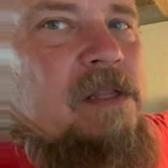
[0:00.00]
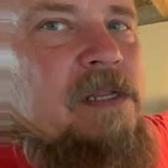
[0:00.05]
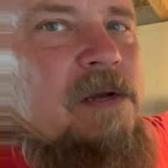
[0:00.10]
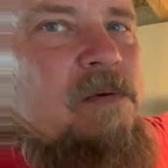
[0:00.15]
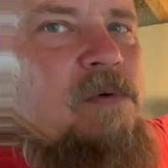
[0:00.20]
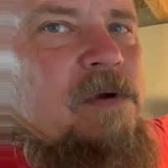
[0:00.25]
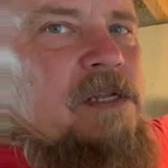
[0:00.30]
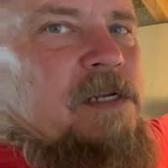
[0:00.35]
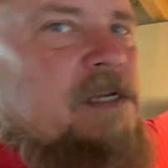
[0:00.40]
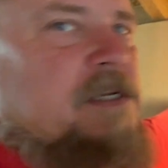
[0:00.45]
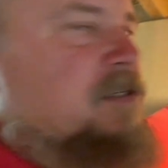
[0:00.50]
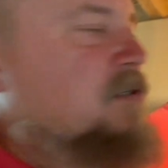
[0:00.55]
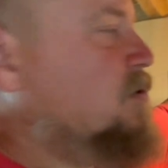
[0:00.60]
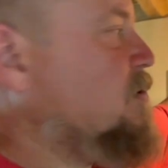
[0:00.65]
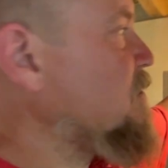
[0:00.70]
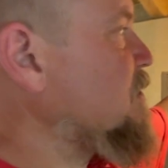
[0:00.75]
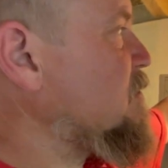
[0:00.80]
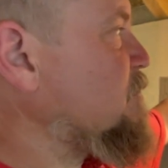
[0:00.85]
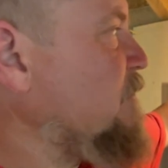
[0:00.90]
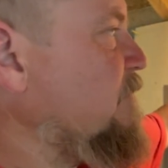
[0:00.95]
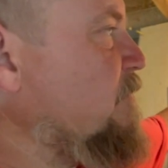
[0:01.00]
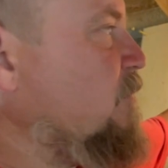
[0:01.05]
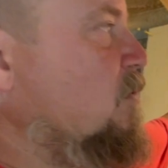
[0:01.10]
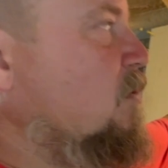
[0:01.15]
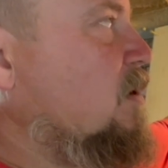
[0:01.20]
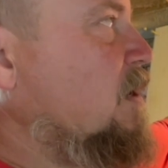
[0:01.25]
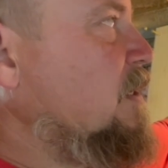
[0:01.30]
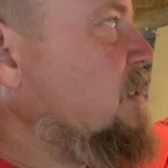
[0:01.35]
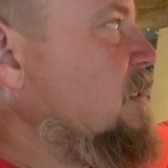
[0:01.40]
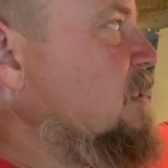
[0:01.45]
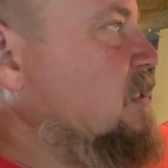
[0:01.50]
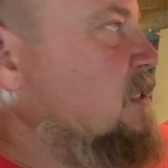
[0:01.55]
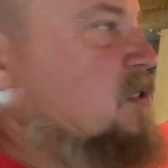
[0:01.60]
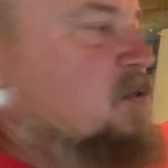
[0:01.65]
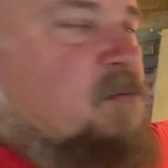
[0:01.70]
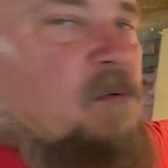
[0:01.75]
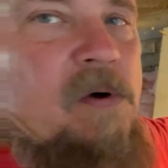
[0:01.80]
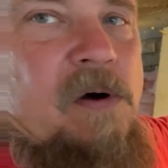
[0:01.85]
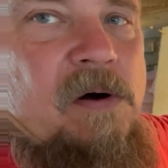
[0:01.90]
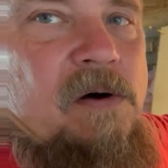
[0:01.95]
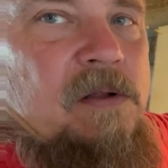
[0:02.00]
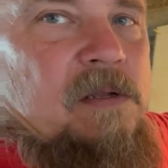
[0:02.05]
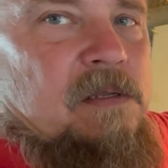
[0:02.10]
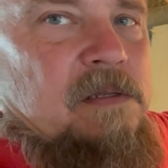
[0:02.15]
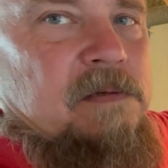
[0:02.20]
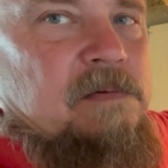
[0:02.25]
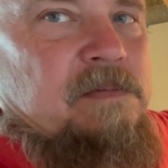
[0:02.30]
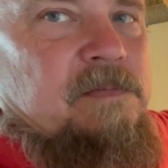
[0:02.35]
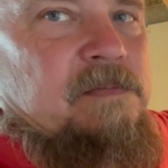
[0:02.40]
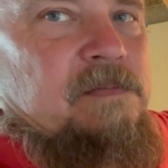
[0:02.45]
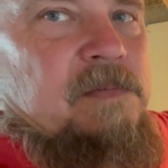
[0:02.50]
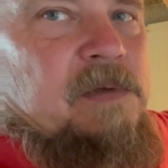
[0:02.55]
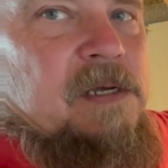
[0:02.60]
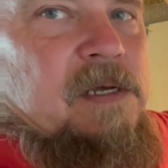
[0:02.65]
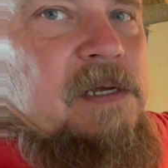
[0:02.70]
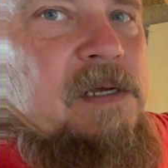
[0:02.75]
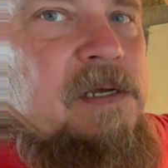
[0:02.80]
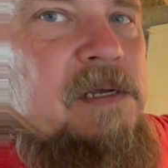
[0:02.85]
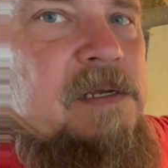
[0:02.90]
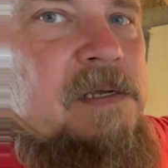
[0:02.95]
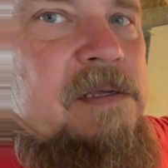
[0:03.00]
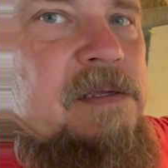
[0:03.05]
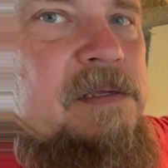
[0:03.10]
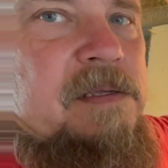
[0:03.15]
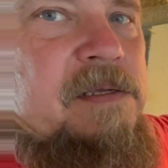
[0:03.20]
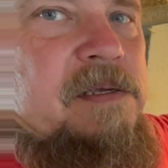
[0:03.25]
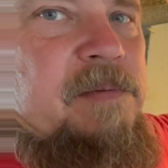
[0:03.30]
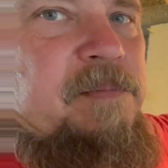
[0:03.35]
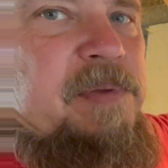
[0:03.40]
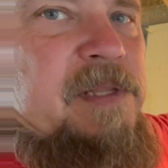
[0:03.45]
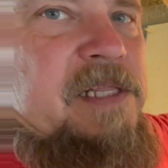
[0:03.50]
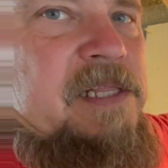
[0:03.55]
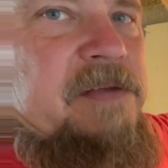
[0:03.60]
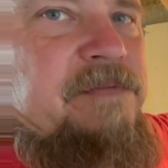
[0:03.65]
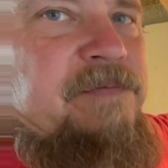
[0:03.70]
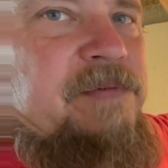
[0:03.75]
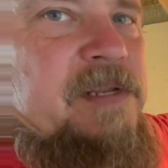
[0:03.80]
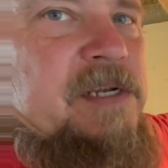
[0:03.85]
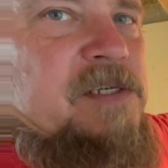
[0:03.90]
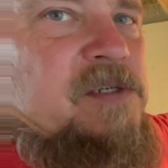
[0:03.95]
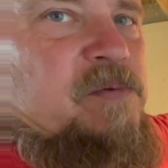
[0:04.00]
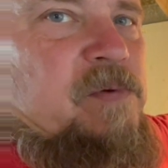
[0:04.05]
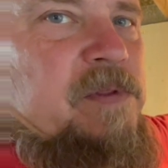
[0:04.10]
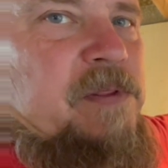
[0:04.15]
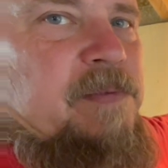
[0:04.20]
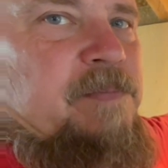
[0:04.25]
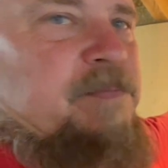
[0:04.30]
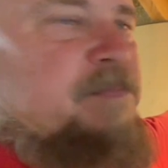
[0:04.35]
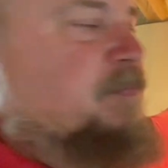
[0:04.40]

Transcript: and I wanted to do this before I get this wall completely finished with